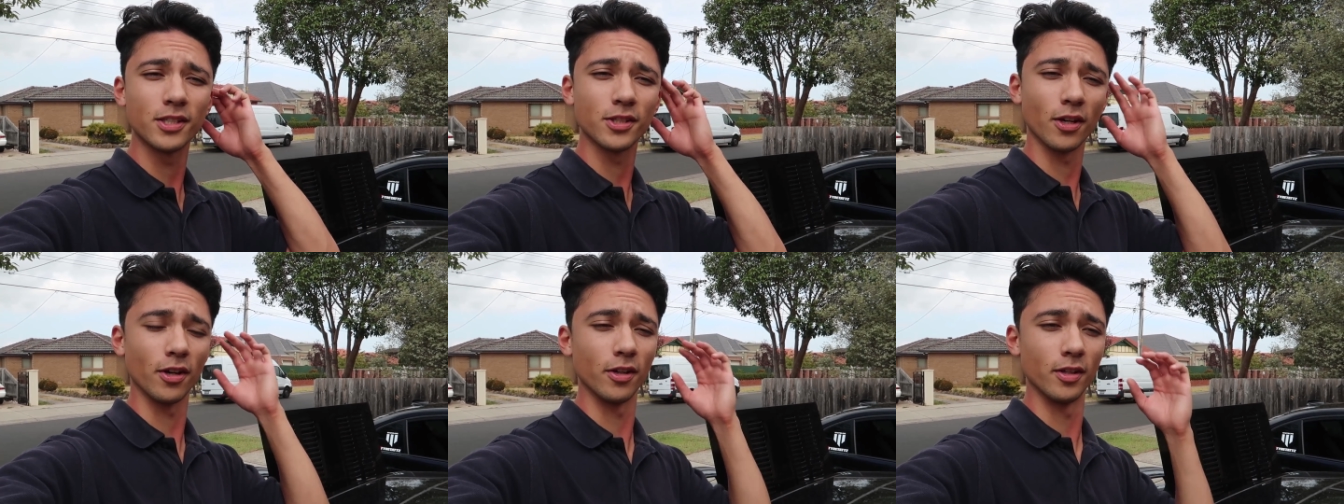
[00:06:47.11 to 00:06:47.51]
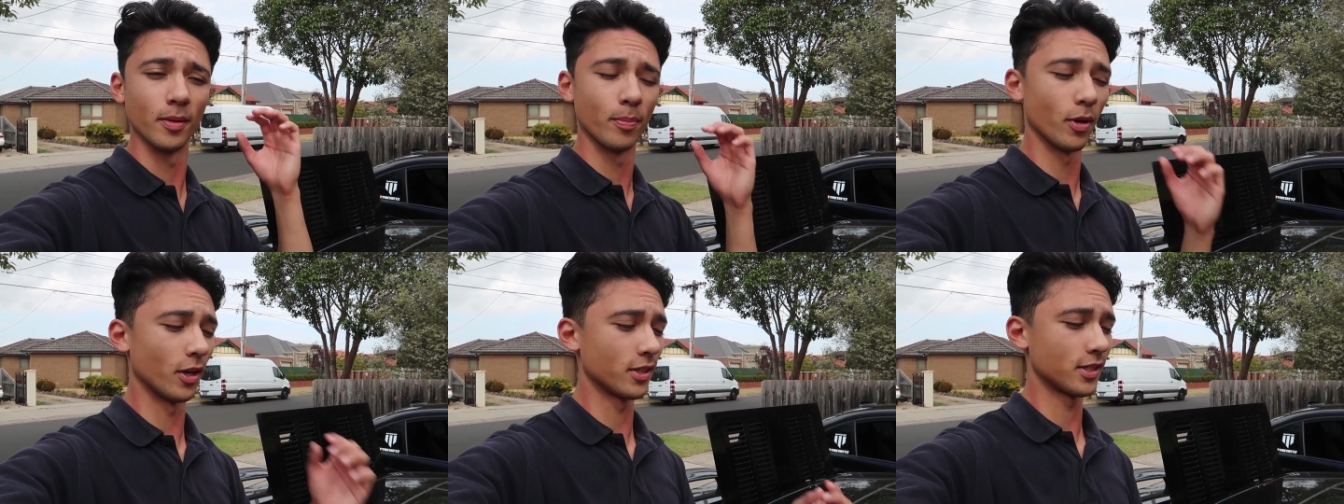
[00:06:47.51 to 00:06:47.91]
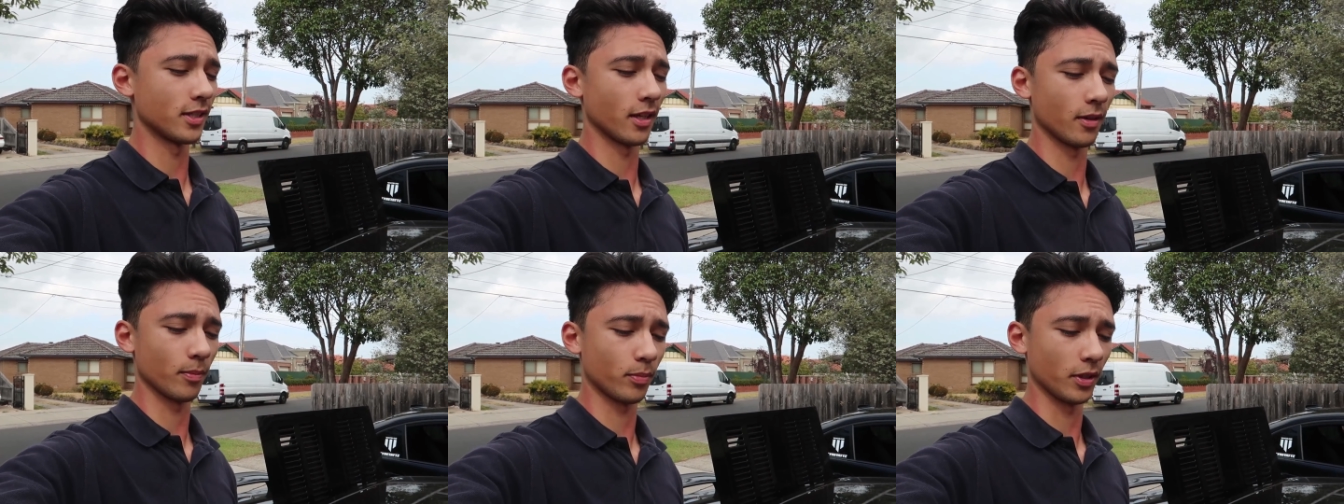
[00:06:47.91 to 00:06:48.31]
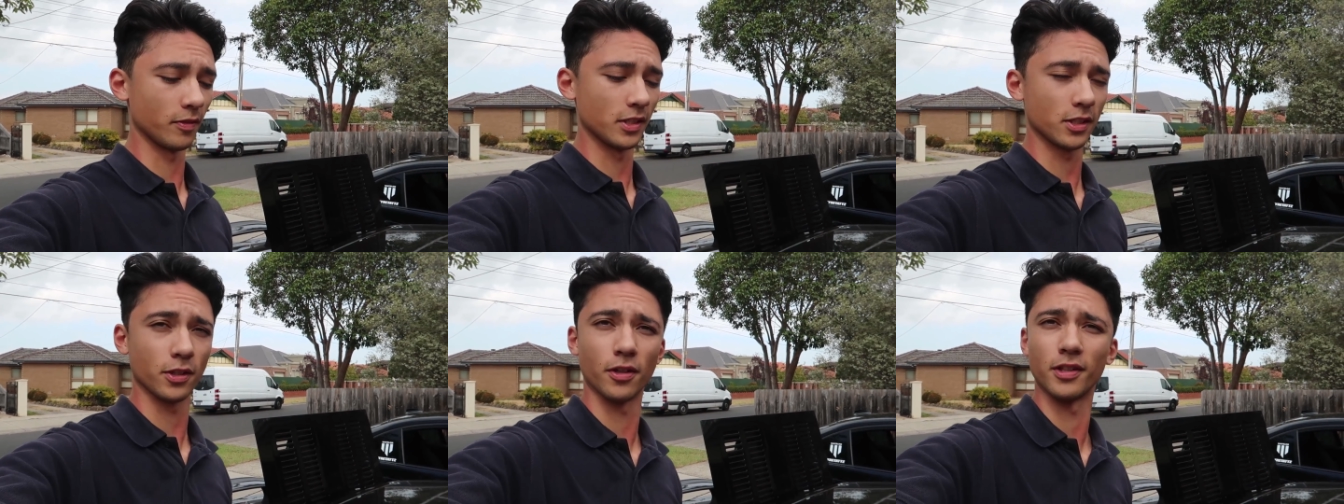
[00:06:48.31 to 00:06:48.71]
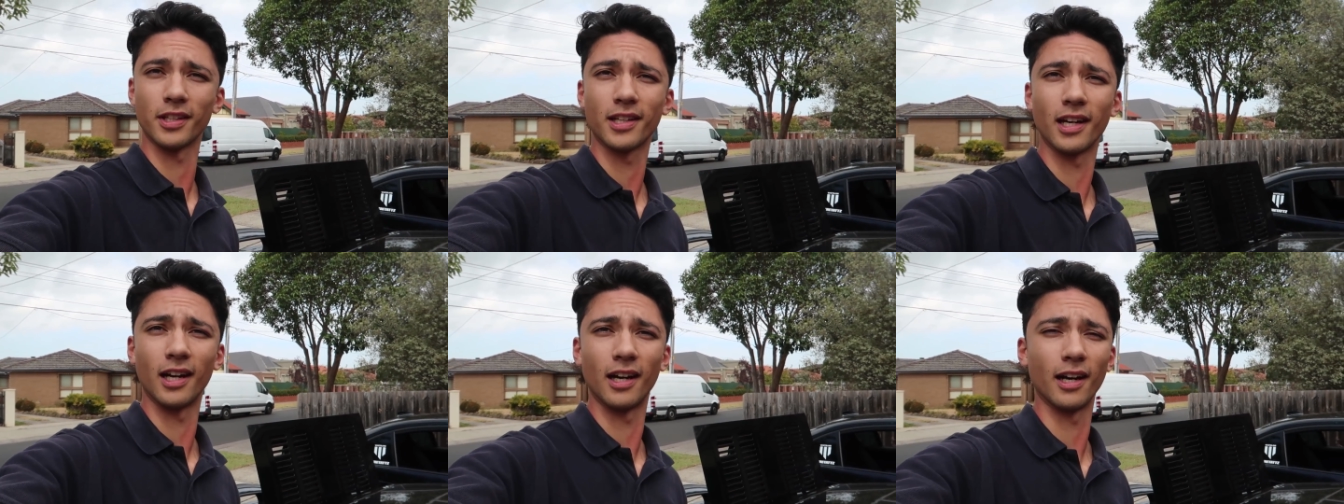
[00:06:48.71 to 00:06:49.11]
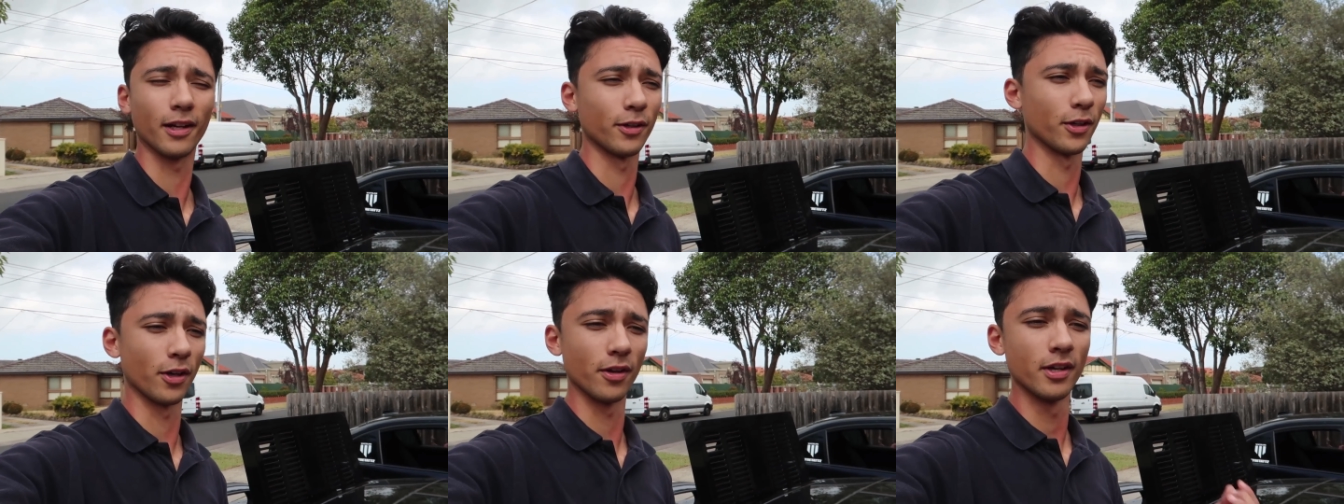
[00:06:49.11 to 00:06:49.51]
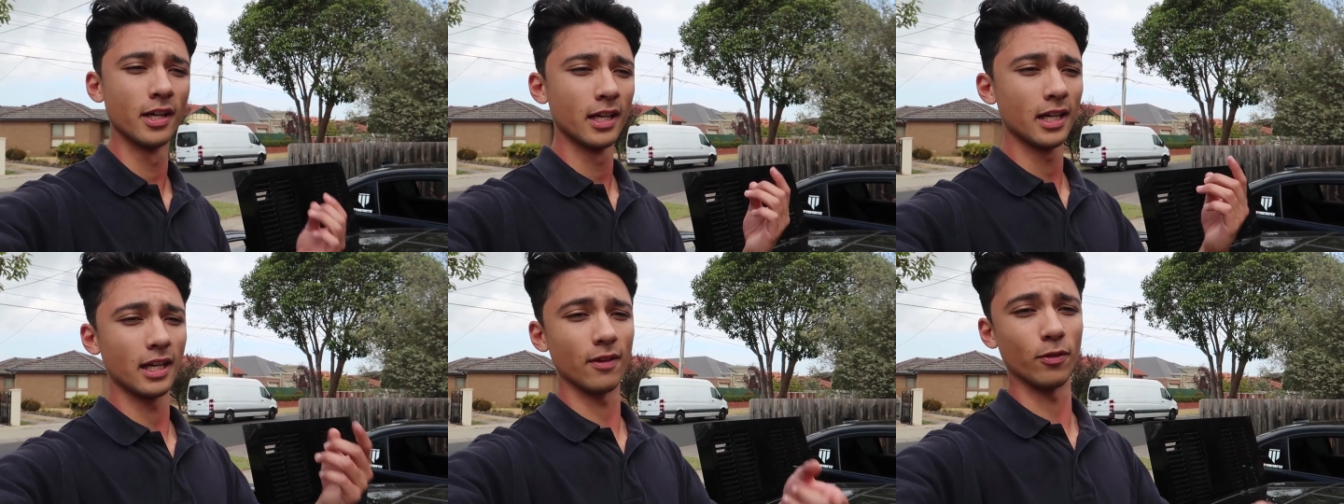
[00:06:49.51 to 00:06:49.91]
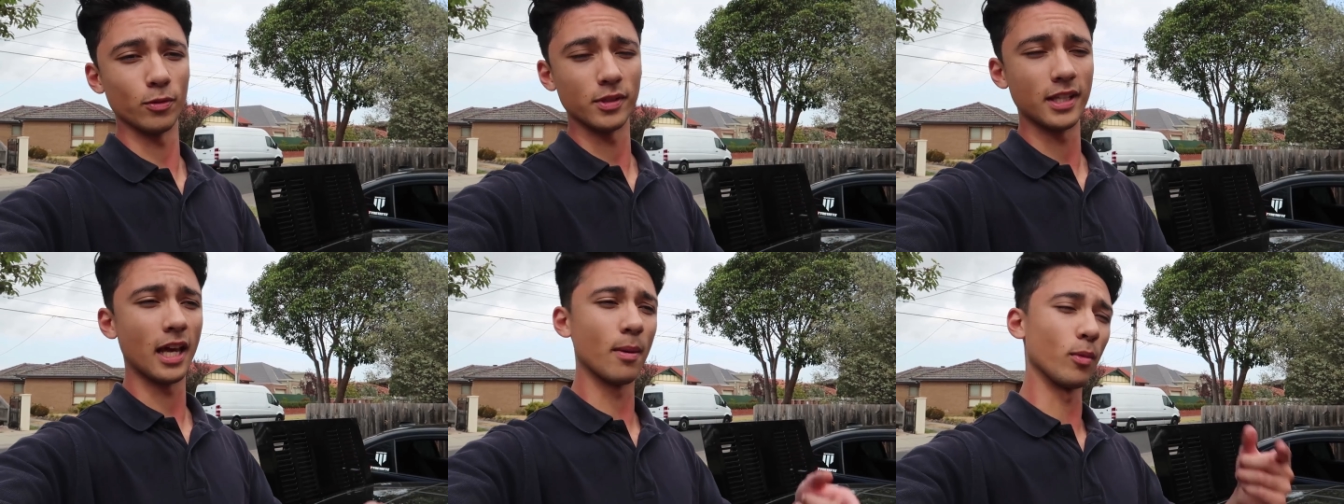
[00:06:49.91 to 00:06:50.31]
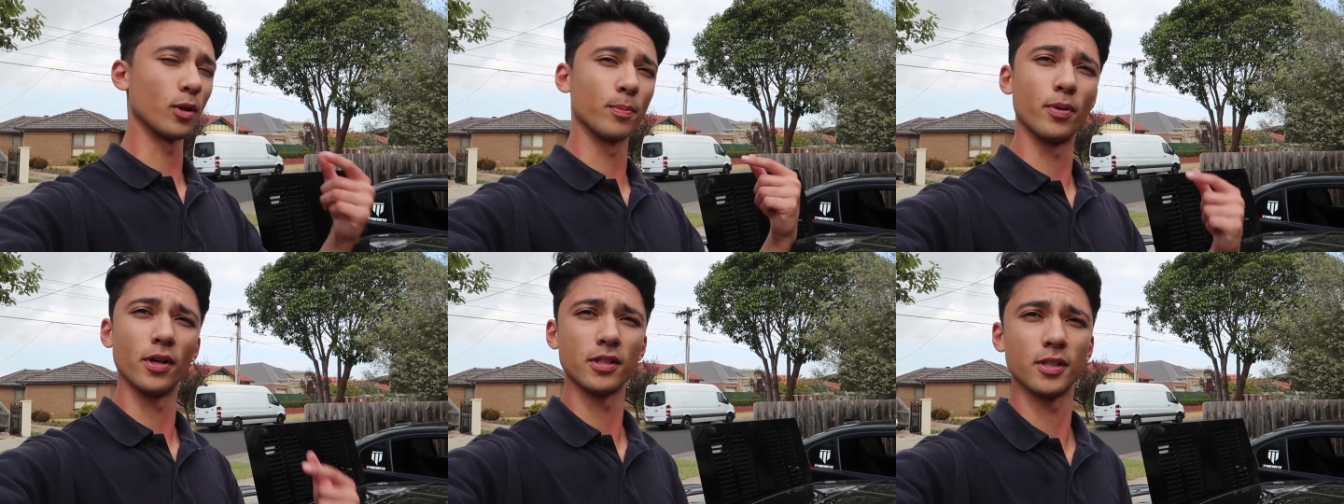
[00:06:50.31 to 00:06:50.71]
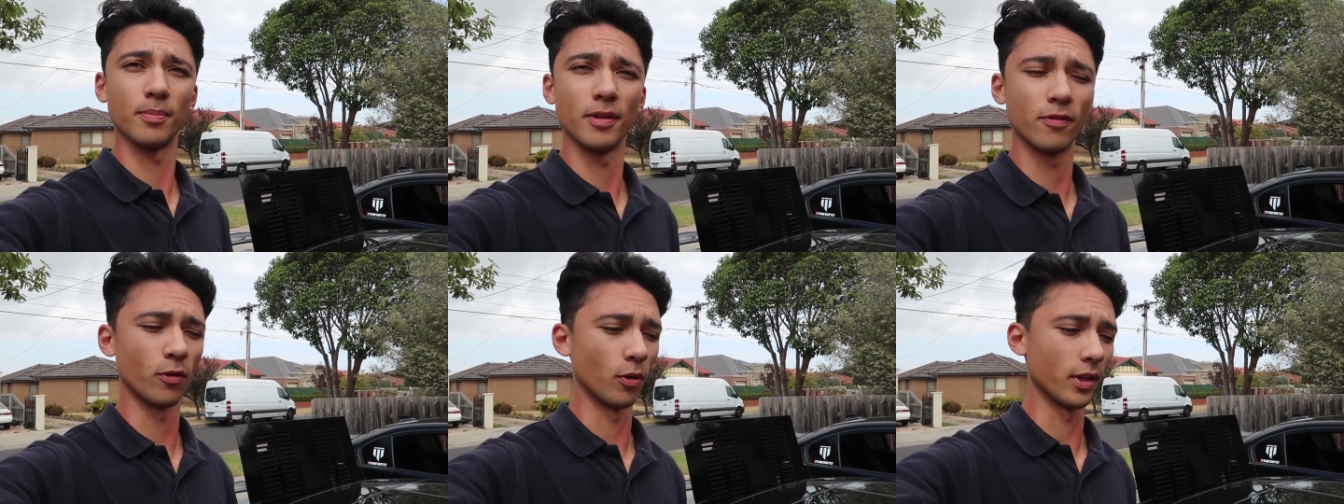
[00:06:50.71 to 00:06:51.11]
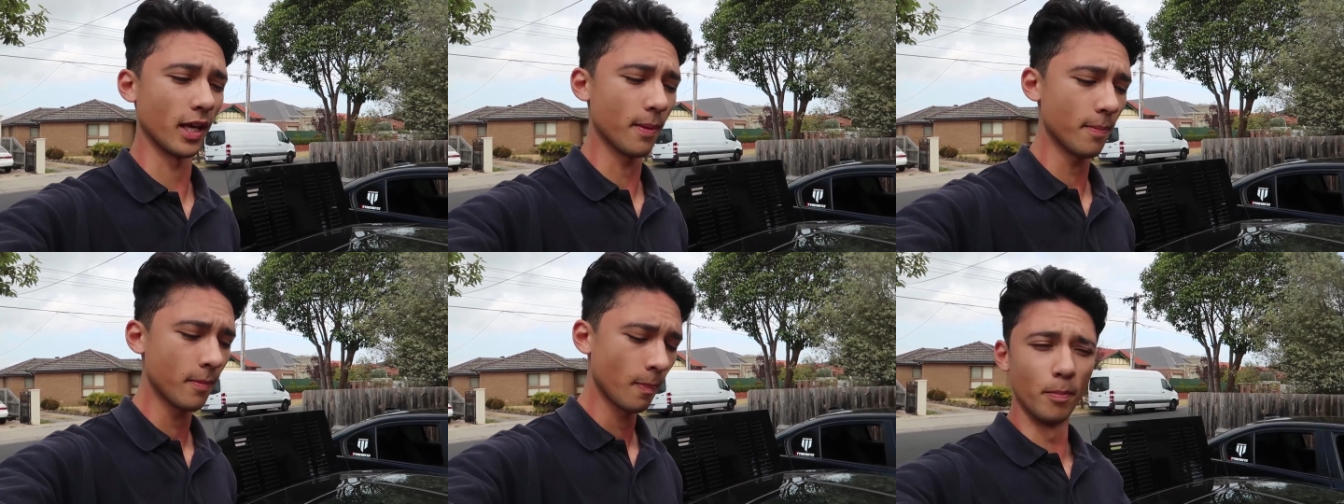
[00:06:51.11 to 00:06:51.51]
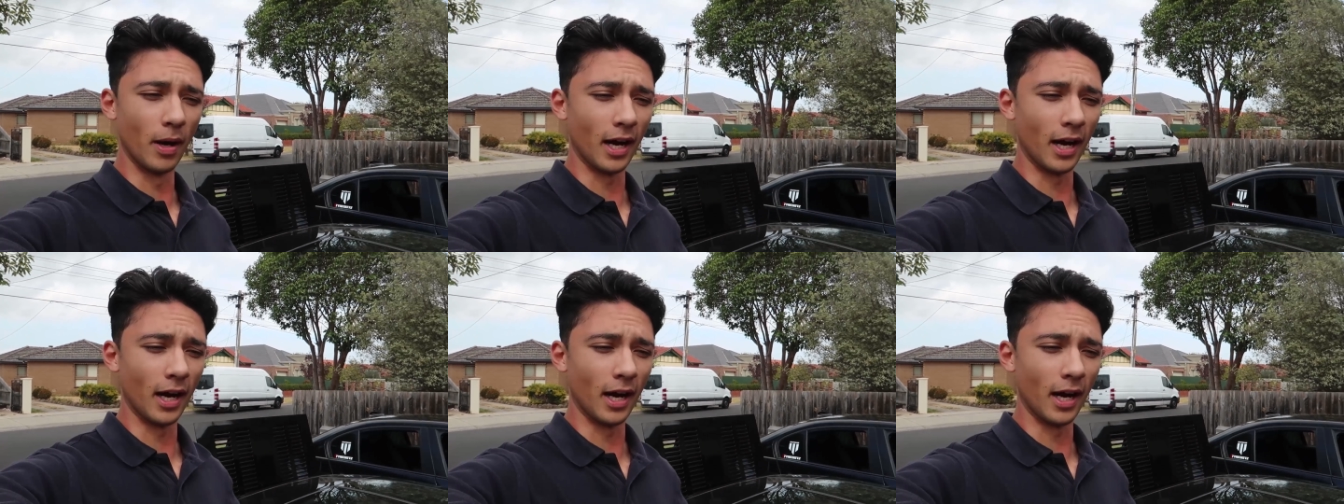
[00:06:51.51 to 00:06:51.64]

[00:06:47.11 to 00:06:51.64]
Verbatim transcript: so the person that previously owned the car, I don't know if it was them or the person before them,